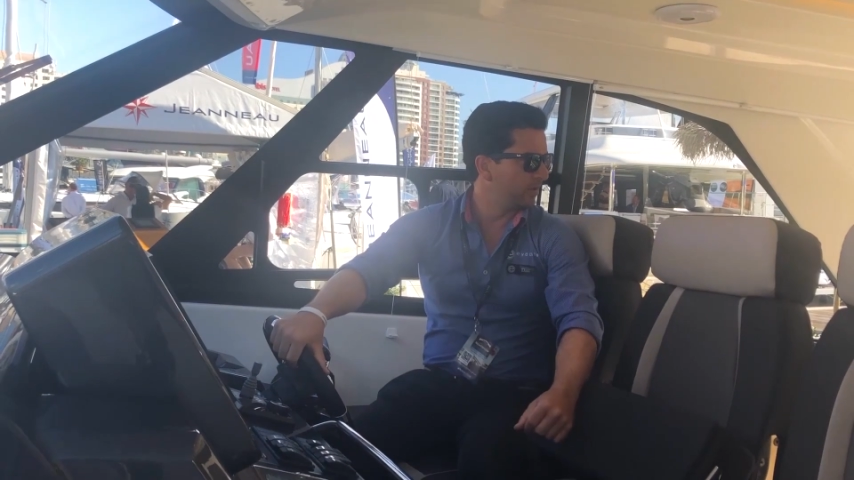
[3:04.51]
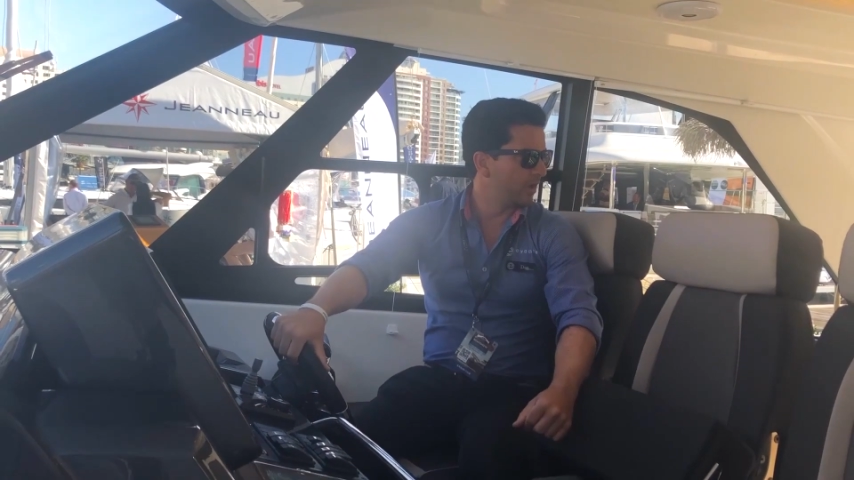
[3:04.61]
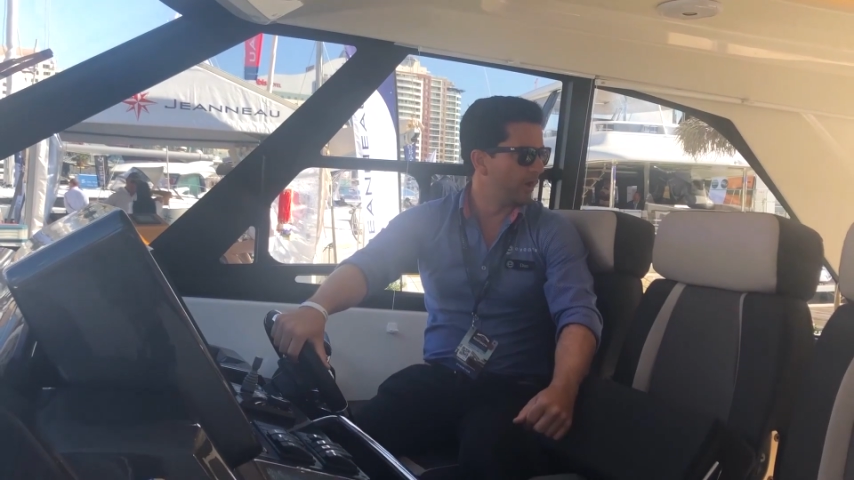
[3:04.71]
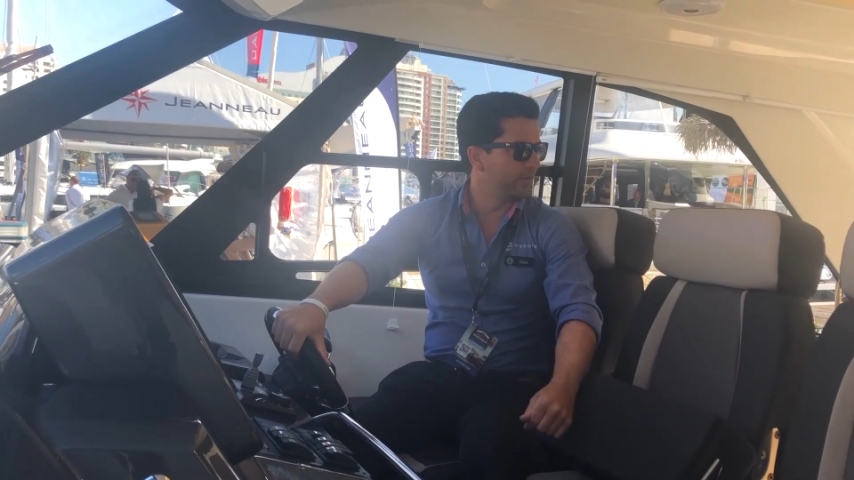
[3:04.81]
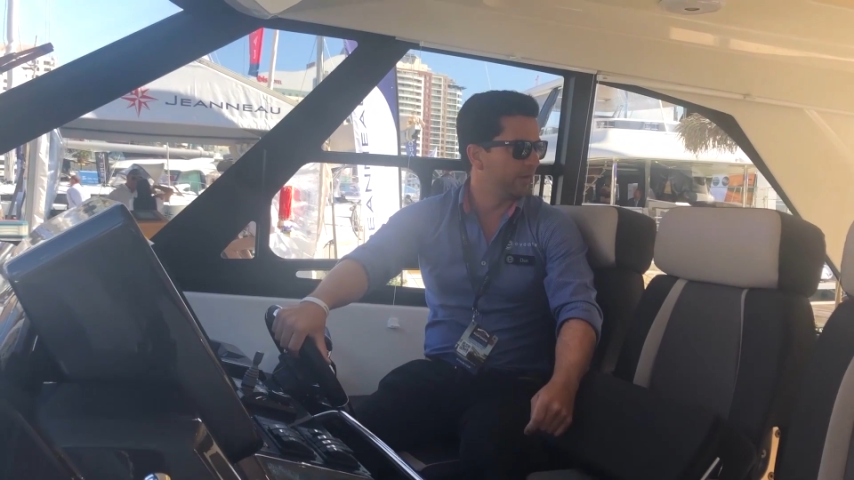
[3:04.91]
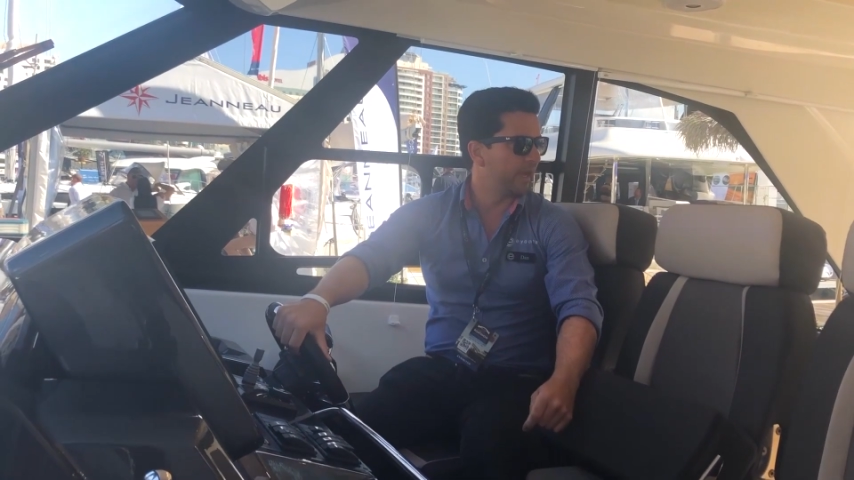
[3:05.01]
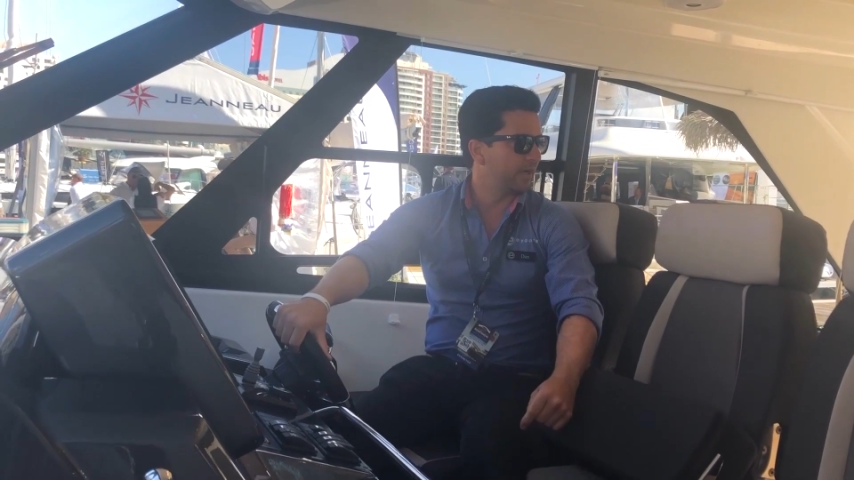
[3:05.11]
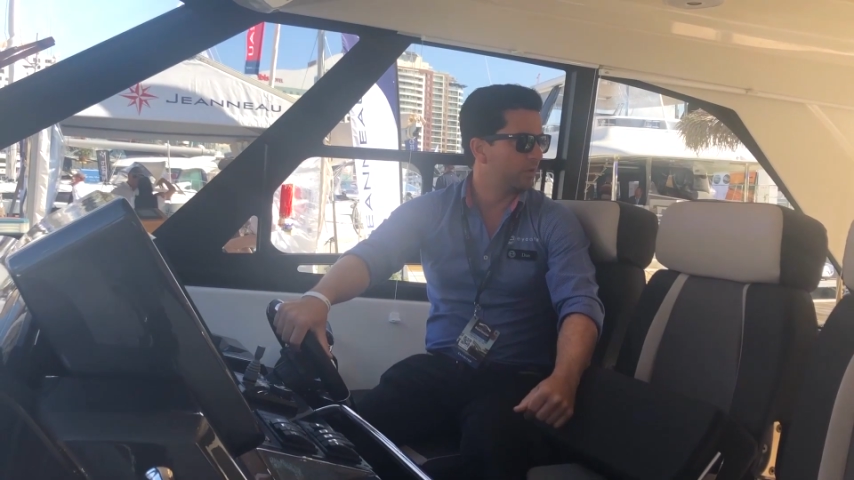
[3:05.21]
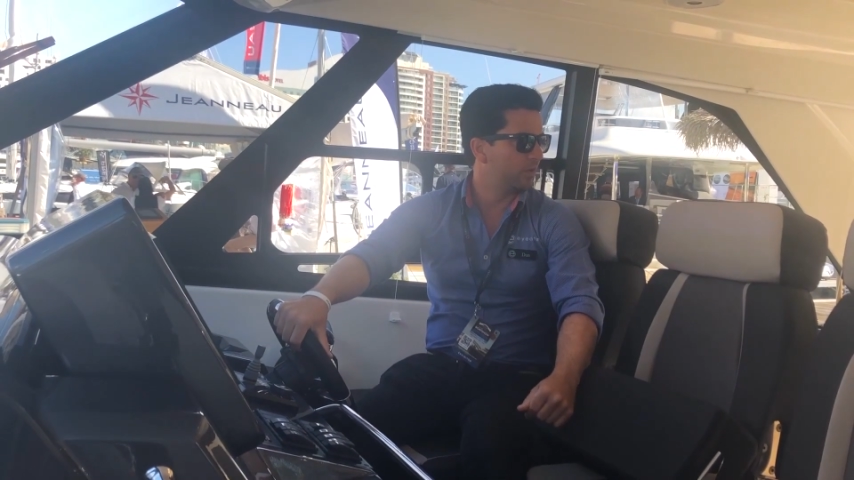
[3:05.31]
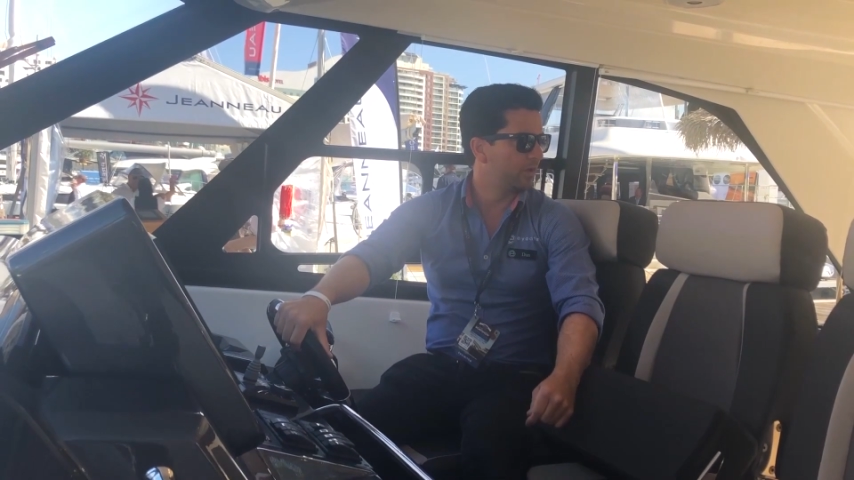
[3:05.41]
over in that
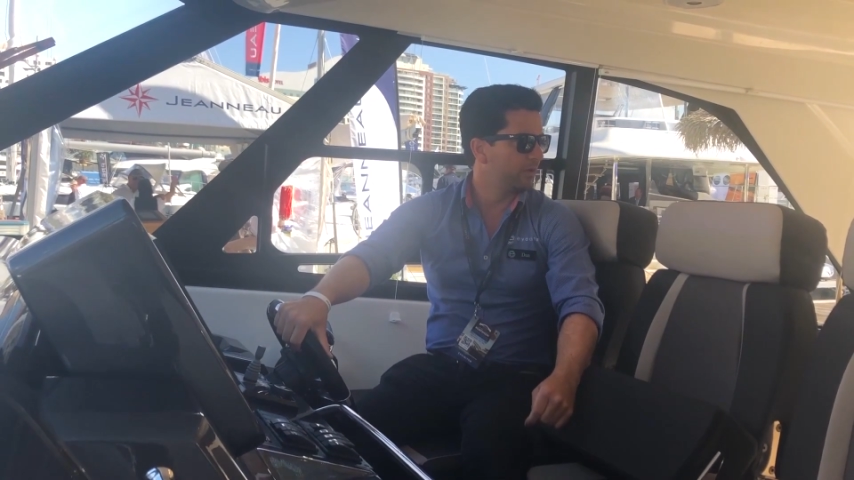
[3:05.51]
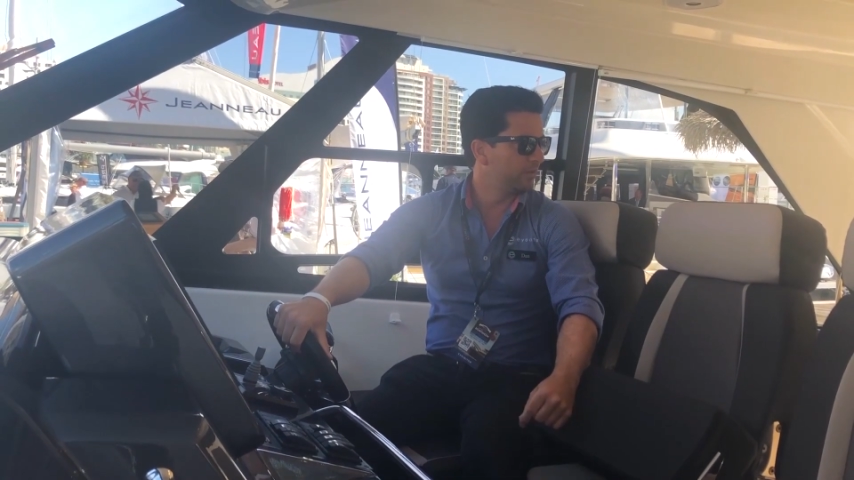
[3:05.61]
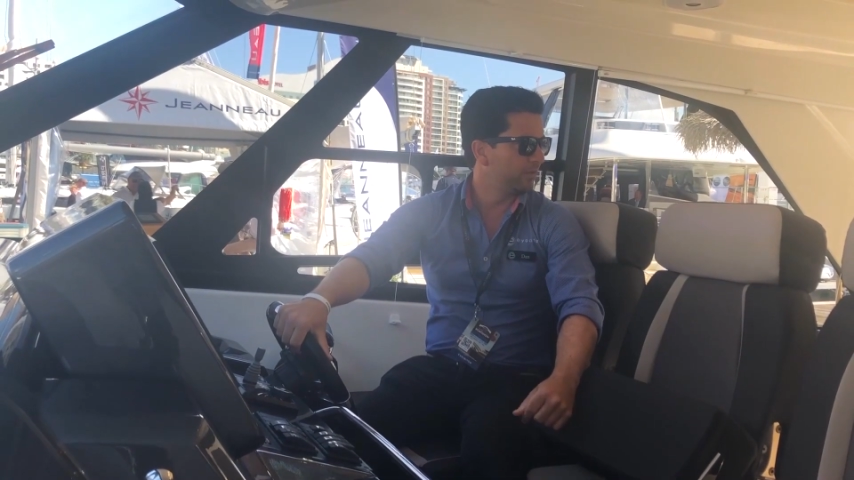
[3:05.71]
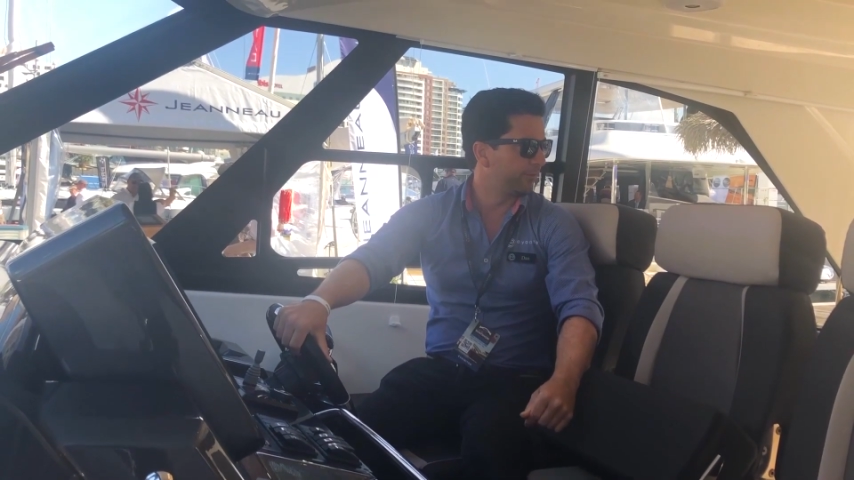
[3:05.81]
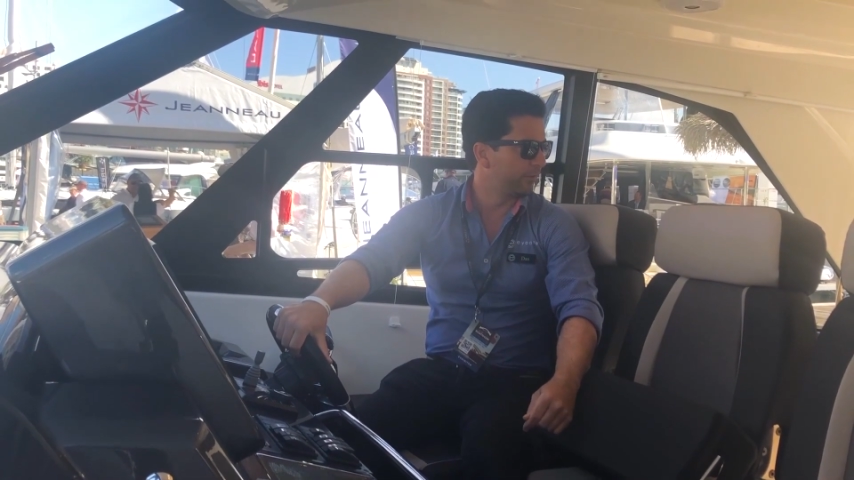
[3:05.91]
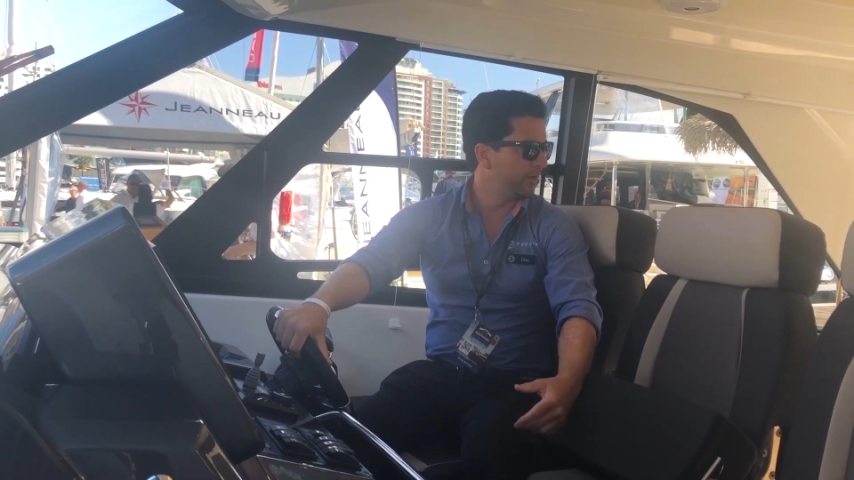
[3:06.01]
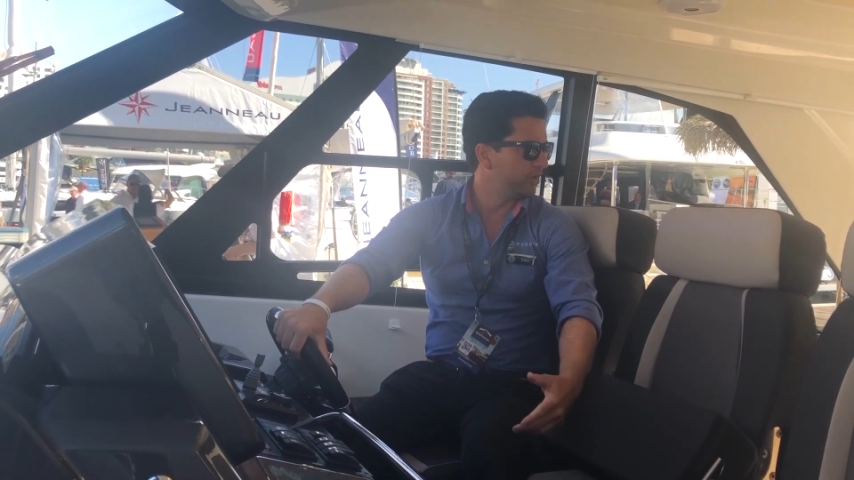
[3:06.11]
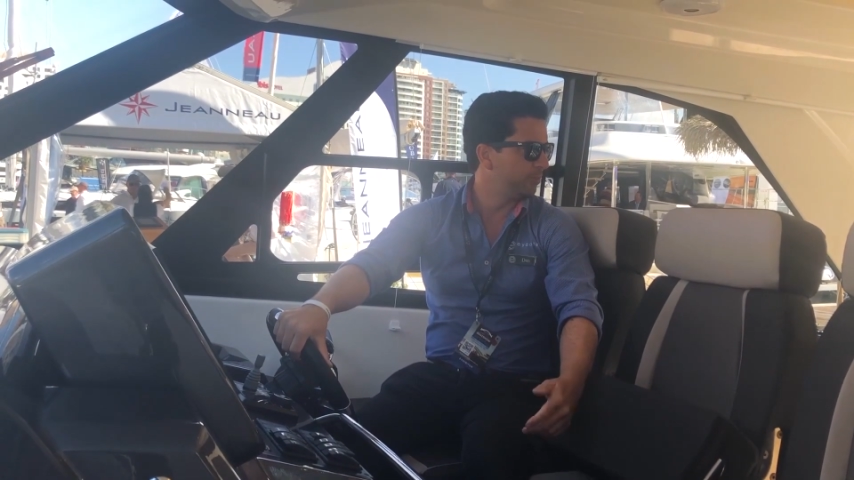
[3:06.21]
corner with the fridge,